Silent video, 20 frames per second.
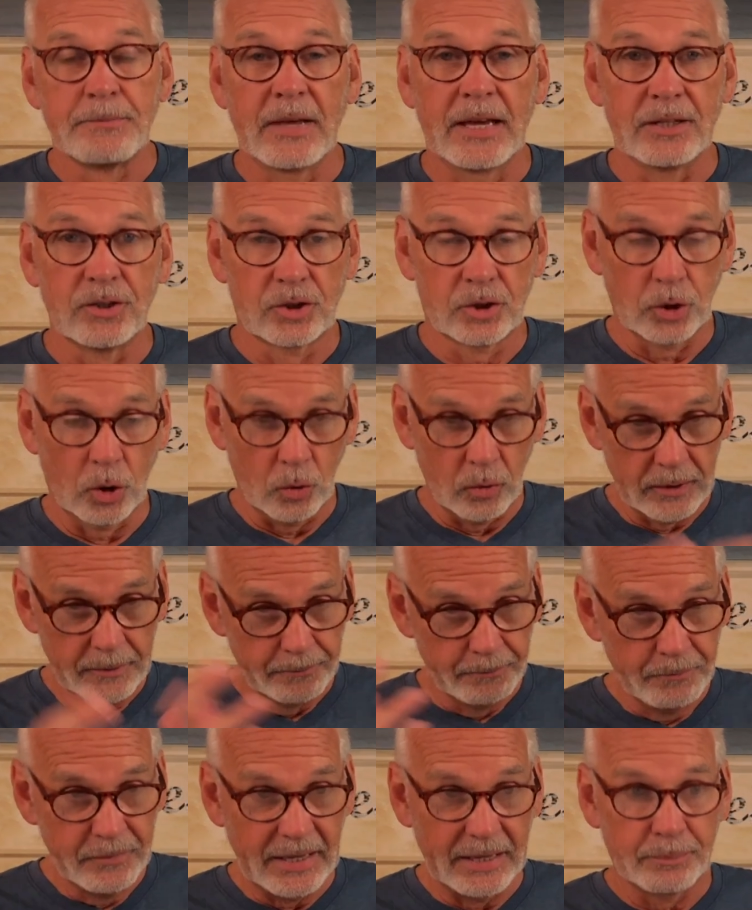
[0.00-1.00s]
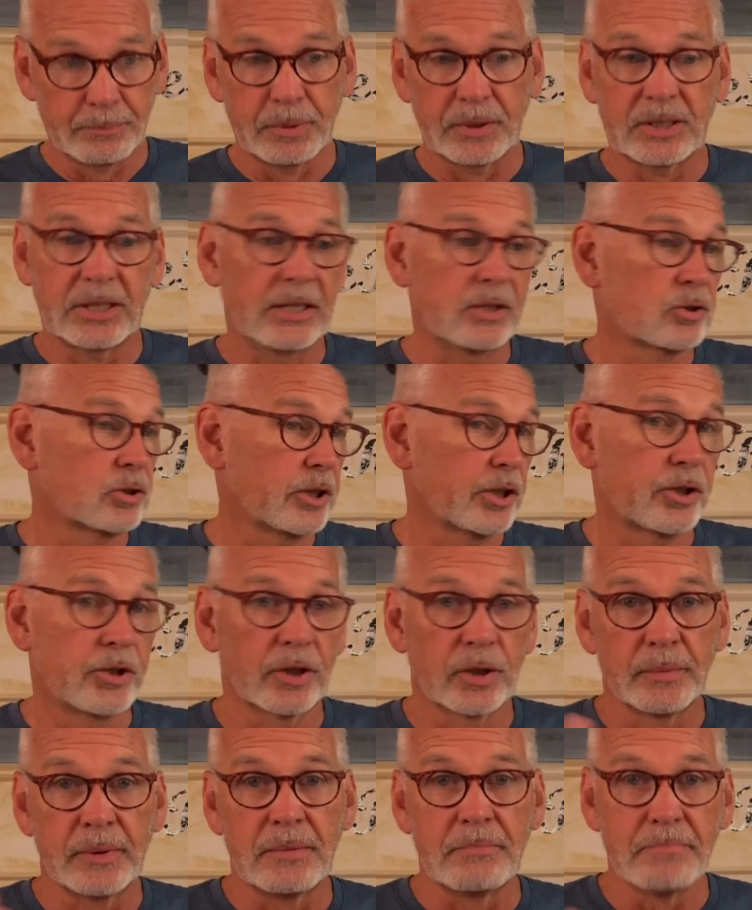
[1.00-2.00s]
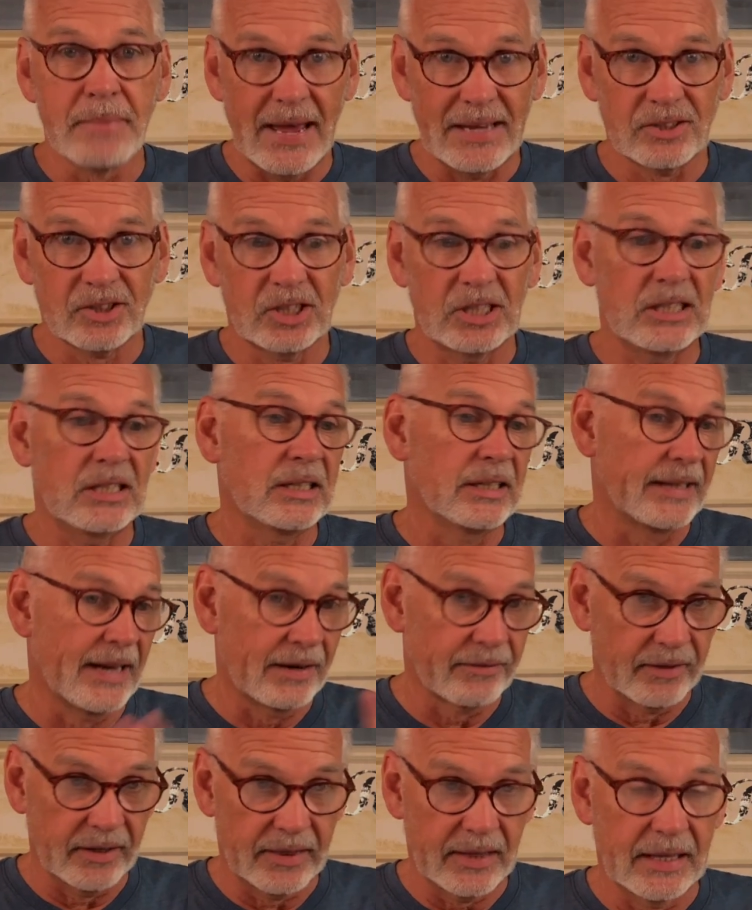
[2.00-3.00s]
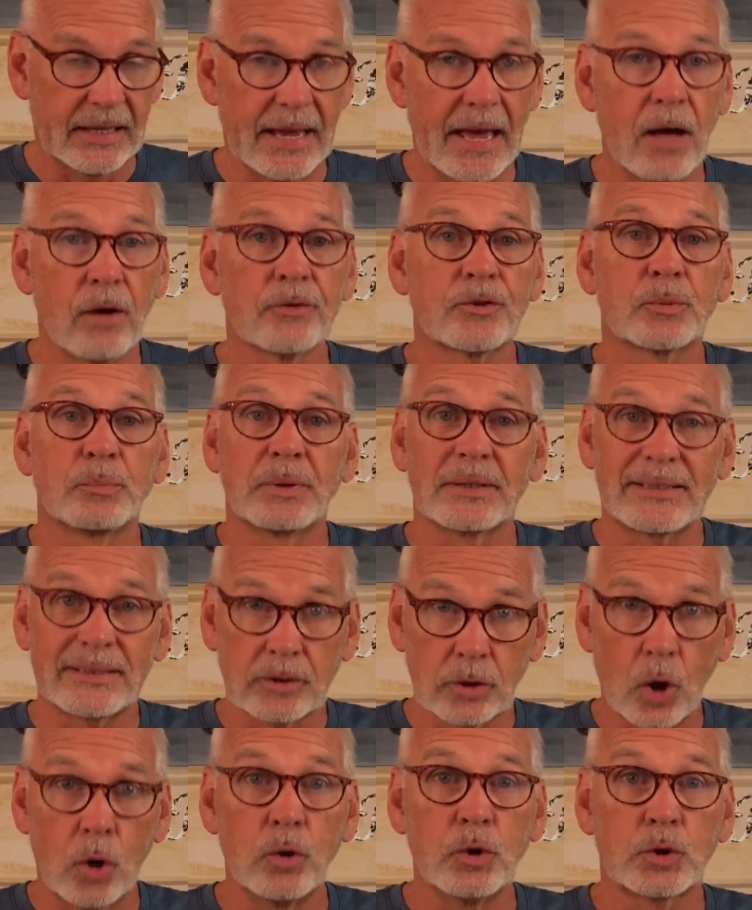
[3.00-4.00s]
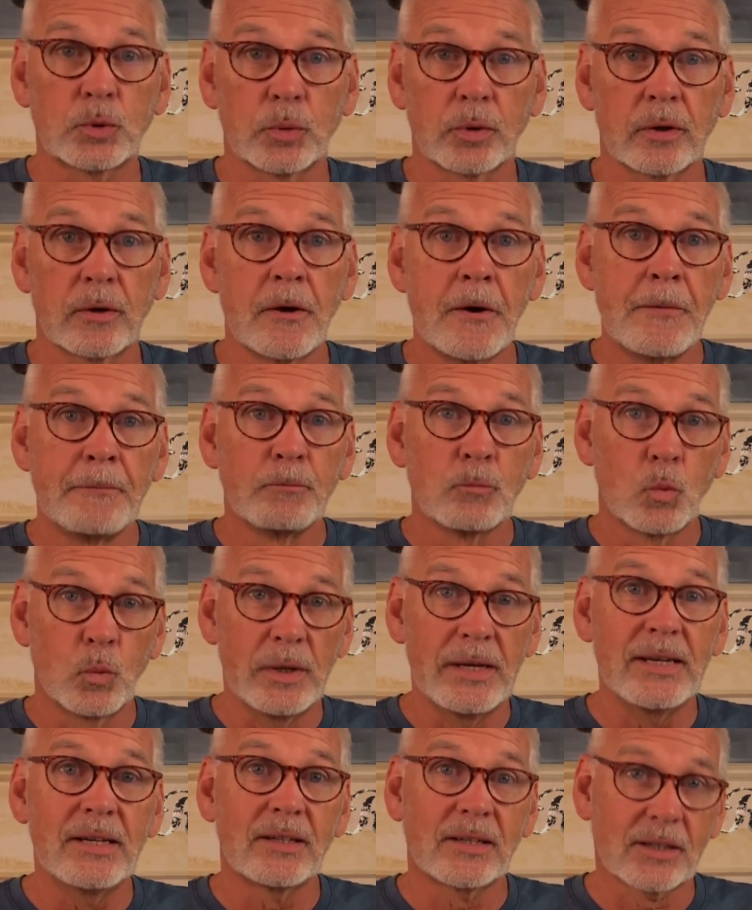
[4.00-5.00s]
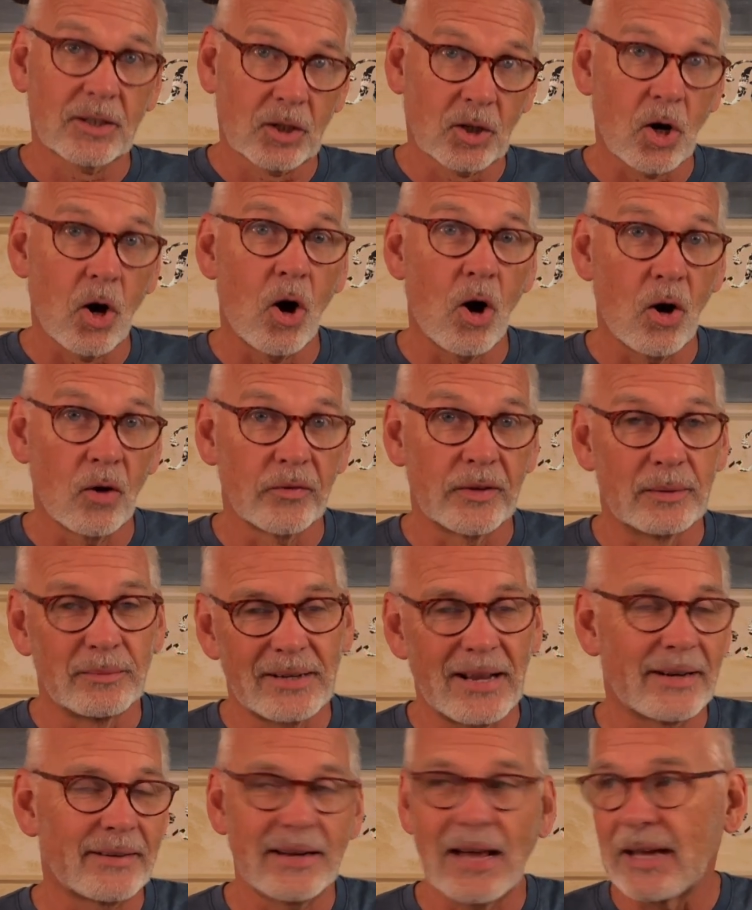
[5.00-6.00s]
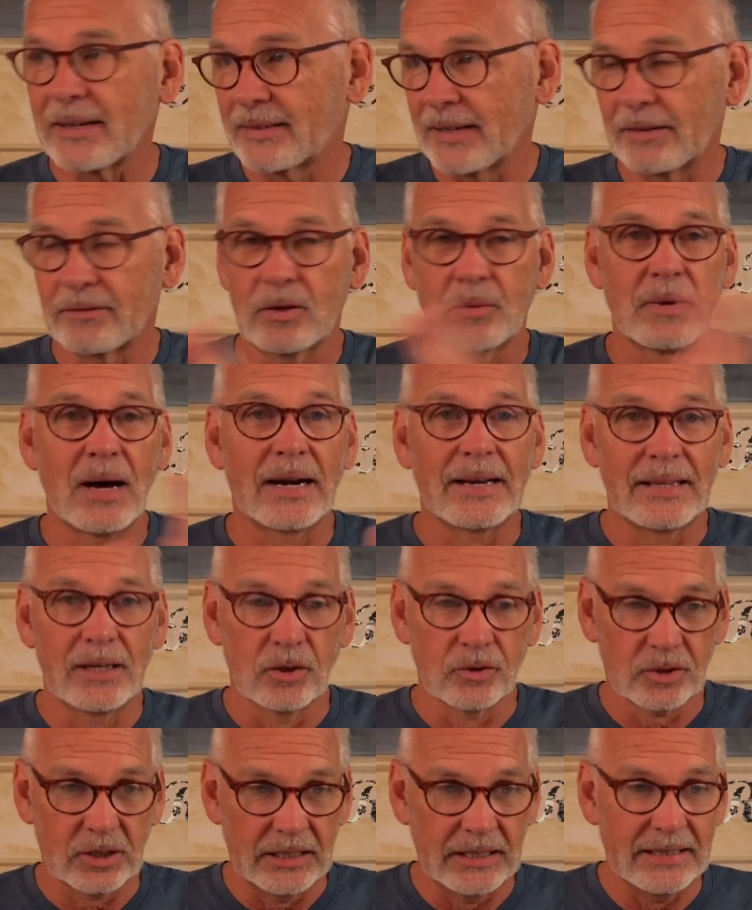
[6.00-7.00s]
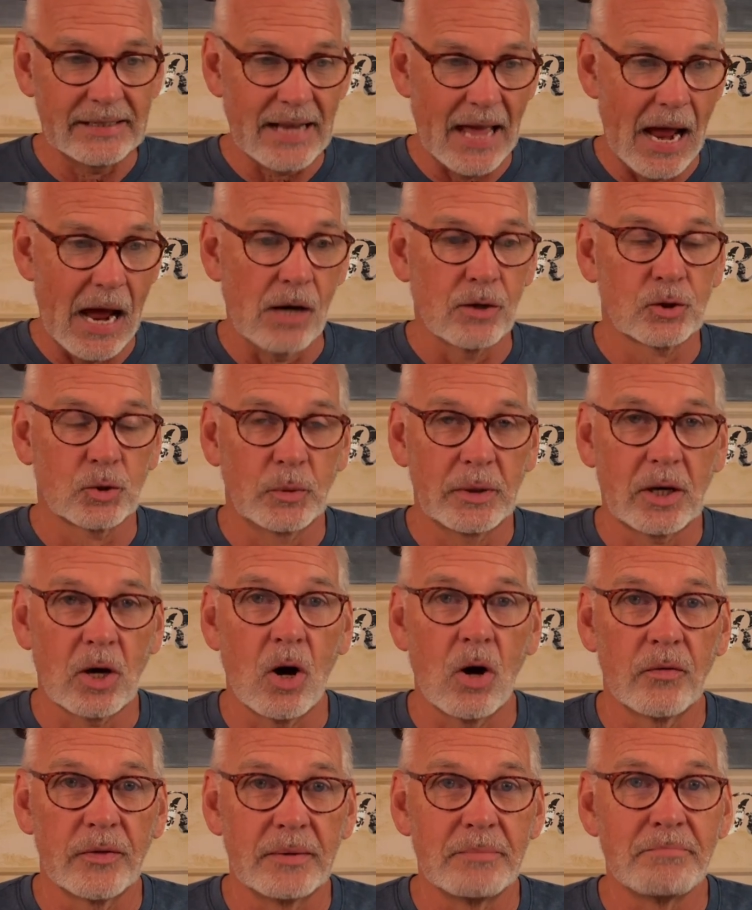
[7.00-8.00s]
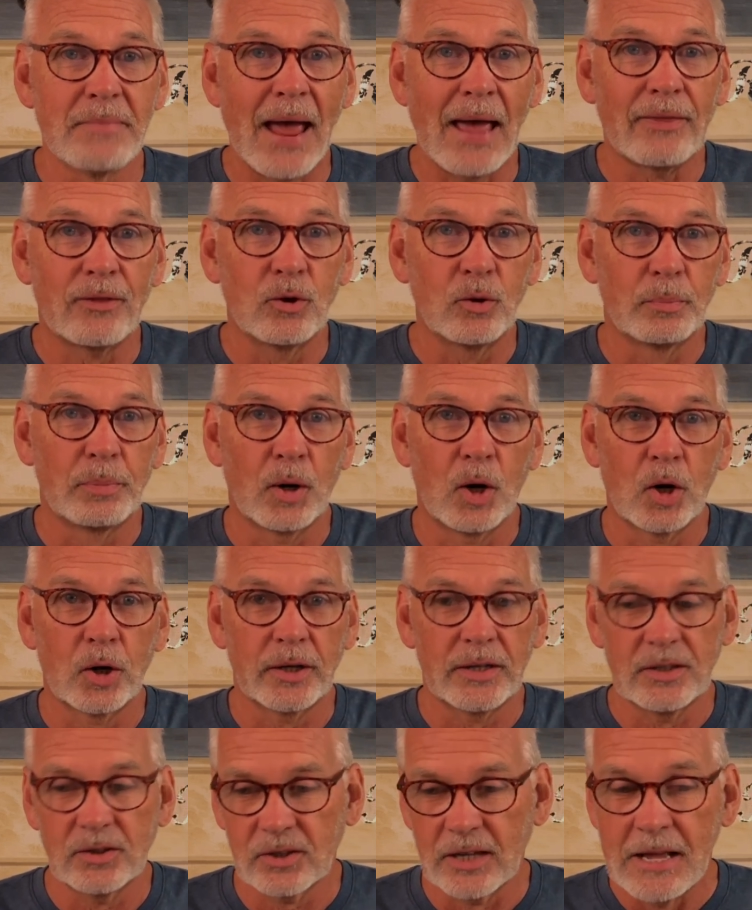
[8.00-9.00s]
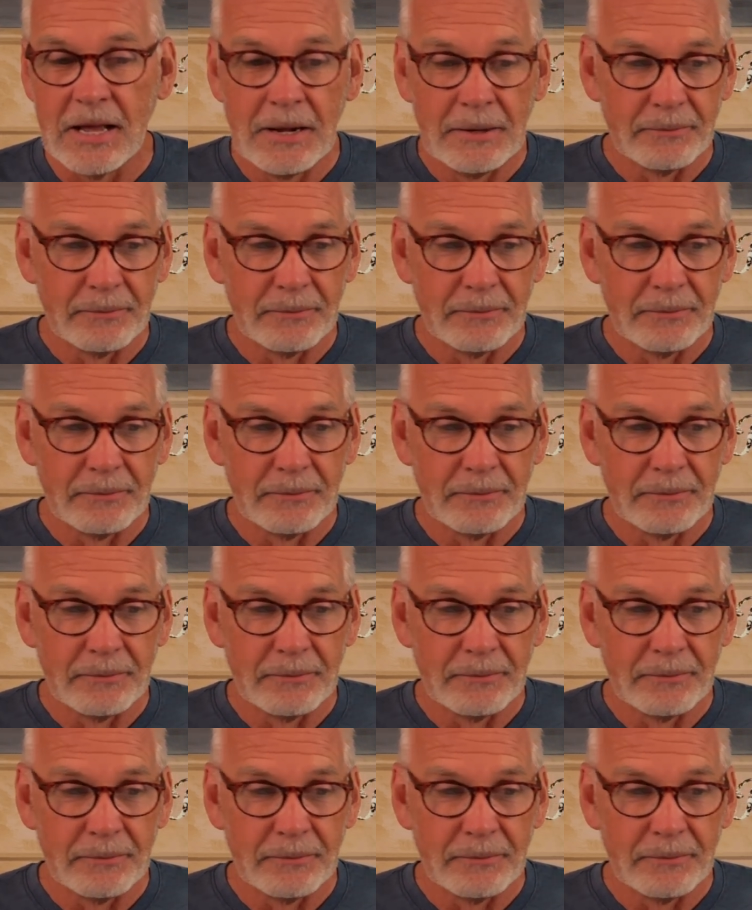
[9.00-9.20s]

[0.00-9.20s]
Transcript: And so it potentially could have been messy and everything else, but those were, we called them, now not to everybody else in-house, we called them Matthew parties.